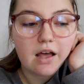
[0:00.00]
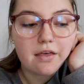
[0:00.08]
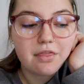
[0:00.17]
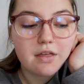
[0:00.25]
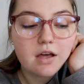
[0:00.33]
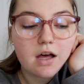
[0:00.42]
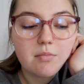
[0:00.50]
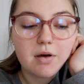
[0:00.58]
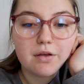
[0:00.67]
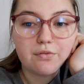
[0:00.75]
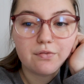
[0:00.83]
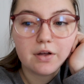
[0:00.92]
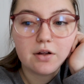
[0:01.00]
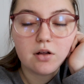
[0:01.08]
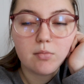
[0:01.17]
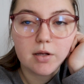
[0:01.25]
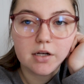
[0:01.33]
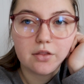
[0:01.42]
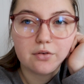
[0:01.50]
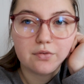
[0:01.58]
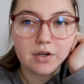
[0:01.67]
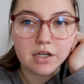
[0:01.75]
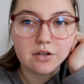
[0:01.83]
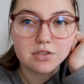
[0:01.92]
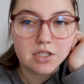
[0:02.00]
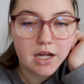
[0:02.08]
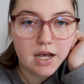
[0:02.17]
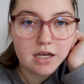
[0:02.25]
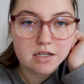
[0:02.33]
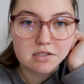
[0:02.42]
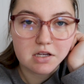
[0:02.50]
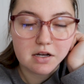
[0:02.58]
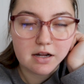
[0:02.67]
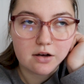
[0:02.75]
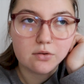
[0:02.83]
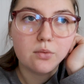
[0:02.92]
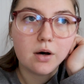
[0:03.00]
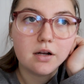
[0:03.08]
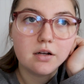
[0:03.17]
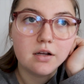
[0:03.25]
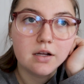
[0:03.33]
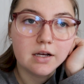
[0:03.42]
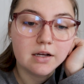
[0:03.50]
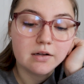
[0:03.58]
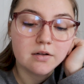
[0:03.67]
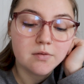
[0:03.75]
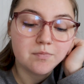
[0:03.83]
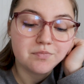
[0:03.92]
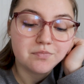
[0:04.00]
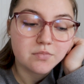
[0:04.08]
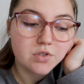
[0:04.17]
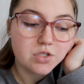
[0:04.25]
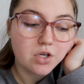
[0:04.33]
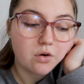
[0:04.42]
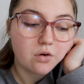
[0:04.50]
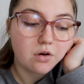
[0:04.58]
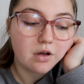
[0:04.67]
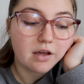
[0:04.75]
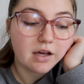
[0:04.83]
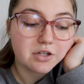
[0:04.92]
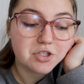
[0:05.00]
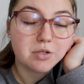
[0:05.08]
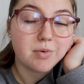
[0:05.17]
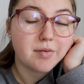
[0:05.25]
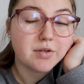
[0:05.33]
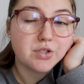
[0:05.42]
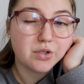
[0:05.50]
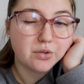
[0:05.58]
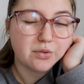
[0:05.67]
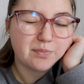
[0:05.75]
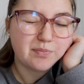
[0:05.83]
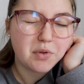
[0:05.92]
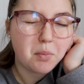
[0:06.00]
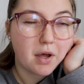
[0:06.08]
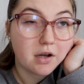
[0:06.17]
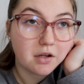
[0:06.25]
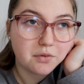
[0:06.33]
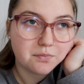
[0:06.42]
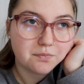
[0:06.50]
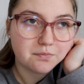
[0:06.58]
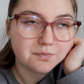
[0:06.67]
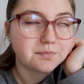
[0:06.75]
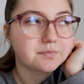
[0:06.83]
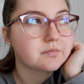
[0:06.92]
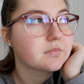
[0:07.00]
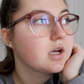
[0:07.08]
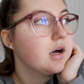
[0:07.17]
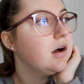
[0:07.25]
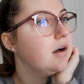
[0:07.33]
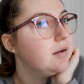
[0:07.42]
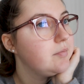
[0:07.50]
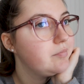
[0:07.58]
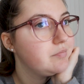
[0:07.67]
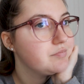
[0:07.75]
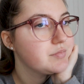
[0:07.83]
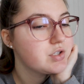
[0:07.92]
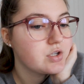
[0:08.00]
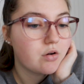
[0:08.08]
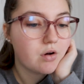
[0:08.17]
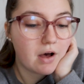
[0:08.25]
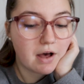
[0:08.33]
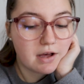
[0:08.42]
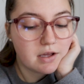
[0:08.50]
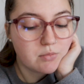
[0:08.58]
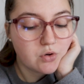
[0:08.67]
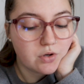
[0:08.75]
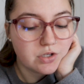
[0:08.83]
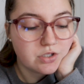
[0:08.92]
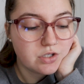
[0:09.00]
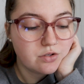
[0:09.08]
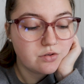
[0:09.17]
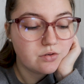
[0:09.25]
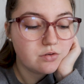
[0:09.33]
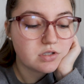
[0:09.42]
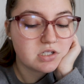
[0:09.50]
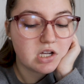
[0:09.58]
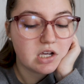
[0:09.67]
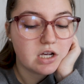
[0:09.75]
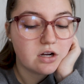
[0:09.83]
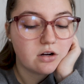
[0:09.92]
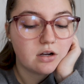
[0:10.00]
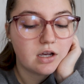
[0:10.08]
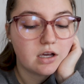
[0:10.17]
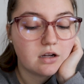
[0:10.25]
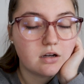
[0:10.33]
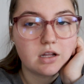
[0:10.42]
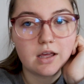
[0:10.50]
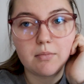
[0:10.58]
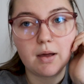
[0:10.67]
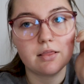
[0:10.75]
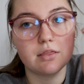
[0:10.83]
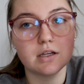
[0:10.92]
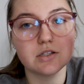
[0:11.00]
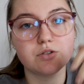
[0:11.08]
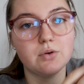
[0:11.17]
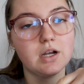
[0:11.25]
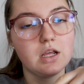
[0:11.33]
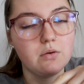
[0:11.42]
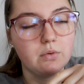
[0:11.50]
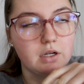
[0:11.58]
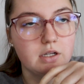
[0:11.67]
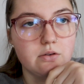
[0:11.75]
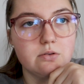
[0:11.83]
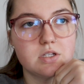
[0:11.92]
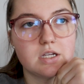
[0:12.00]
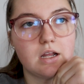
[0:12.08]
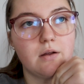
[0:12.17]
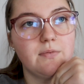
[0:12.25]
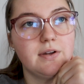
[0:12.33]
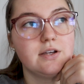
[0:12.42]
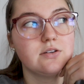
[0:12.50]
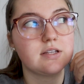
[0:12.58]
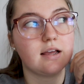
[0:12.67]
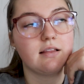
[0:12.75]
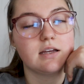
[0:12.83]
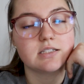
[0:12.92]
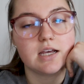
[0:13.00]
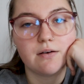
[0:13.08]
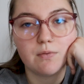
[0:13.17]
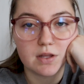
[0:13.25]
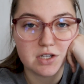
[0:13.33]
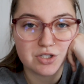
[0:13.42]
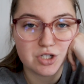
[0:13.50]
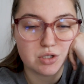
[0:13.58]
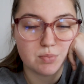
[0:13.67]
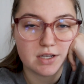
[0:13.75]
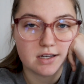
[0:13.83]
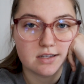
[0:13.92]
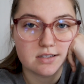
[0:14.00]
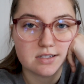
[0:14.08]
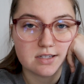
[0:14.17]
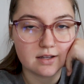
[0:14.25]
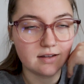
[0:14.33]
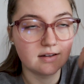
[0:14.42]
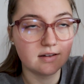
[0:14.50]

I think I might film another video today, a sit down one. So actually maybe two, depending. Um, so I'm going to sit here and get my list ready. When I do sit down videos, I like to have a list just because